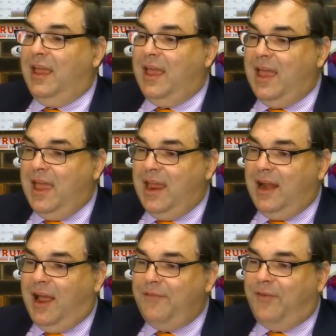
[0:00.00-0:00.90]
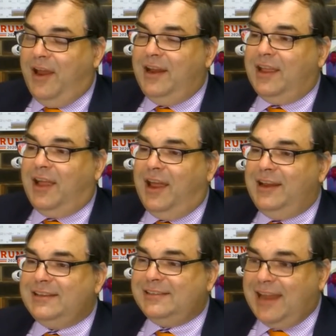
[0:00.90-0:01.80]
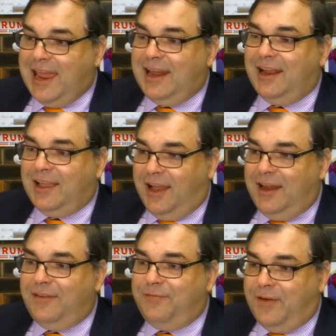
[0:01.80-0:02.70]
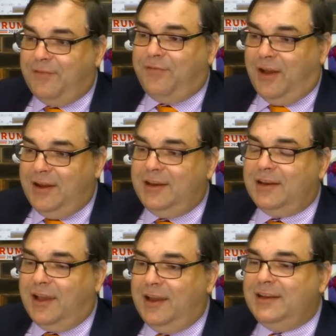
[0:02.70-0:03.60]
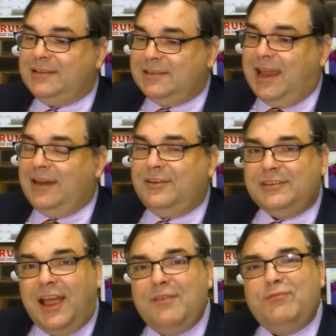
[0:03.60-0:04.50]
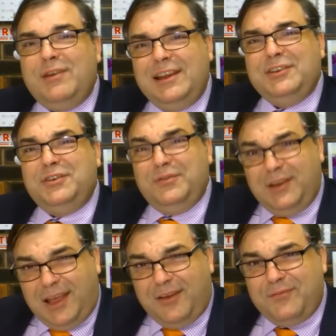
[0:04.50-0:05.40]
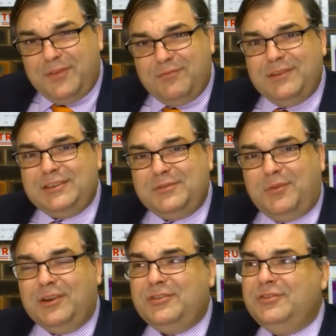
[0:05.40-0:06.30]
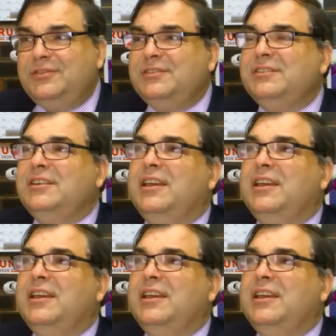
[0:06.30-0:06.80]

And I find it kind of sad. I kind of I find it kind of sad because I really do love the wristwatches.